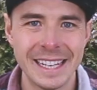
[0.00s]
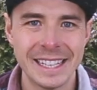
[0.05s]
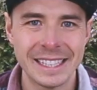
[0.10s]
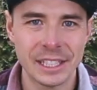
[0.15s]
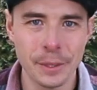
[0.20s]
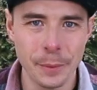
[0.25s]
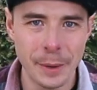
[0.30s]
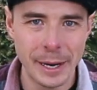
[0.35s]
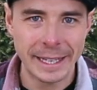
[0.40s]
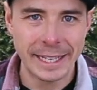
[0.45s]

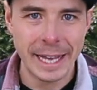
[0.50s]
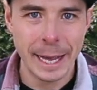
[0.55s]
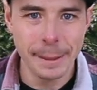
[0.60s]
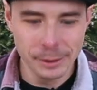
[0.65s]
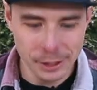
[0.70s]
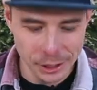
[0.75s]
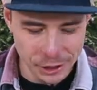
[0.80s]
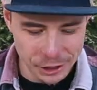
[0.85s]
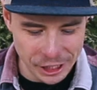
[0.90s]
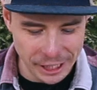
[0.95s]
So when it
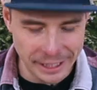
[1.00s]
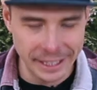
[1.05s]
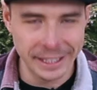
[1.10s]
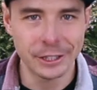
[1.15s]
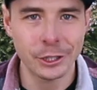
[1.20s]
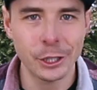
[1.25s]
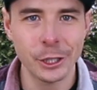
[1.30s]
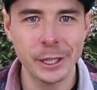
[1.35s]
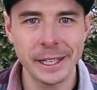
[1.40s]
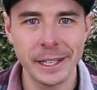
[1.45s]
comes to chicken,
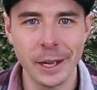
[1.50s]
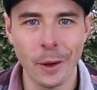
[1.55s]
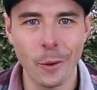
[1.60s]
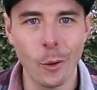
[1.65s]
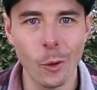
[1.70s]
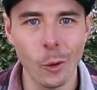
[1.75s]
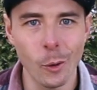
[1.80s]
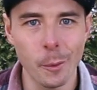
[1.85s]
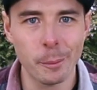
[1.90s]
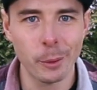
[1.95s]
cooking a
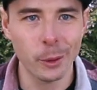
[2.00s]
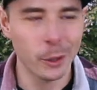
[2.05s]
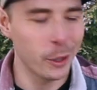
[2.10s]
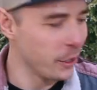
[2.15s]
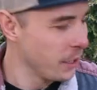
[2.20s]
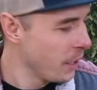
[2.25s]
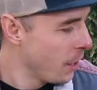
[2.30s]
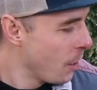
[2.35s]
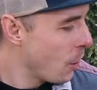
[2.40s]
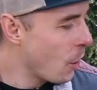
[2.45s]
whole
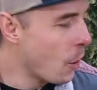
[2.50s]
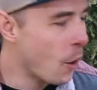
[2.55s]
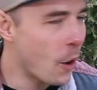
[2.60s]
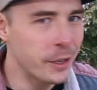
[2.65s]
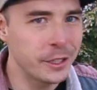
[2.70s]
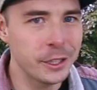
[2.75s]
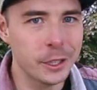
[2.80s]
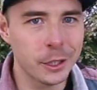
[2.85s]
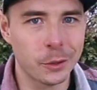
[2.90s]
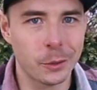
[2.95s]
bird
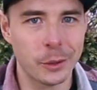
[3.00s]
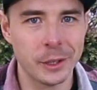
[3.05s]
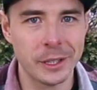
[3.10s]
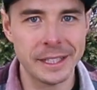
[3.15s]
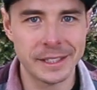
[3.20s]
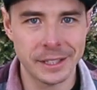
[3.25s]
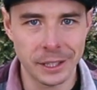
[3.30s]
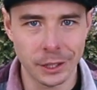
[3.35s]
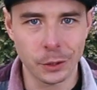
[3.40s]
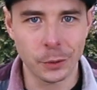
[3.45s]
on your grill
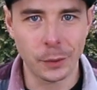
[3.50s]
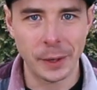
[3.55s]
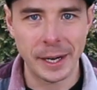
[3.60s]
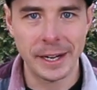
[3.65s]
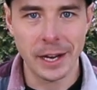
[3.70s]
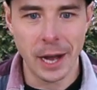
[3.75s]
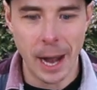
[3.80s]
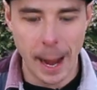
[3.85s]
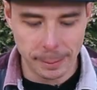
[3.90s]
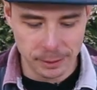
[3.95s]
is a
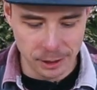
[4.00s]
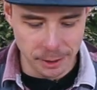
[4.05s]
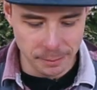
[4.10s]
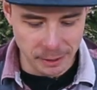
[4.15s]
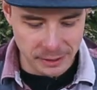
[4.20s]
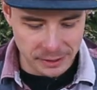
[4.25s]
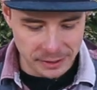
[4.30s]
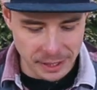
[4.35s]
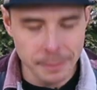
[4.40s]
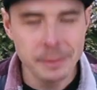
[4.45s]
great option,
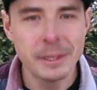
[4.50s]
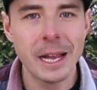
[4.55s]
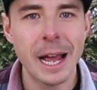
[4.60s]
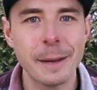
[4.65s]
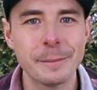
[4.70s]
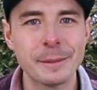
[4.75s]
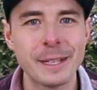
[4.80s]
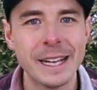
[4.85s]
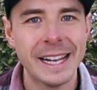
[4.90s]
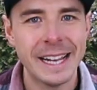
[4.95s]
but
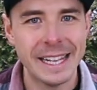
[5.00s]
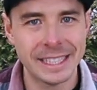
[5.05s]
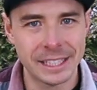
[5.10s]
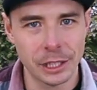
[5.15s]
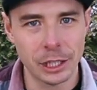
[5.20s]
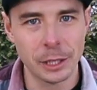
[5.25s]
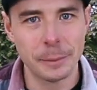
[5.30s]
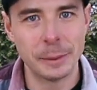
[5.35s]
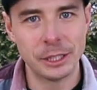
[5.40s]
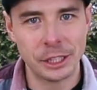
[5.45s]
sometimes it's a
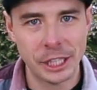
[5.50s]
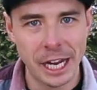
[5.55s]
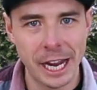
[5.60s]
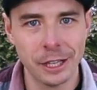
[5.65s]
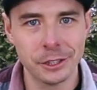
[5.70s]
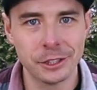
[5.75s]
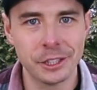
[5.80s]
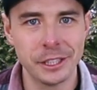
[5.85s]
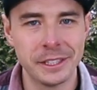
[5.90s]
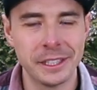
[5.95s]
little bit
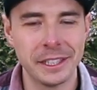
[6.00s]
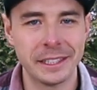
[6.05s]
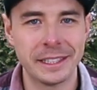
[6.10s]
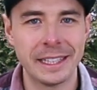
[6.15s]
challenging to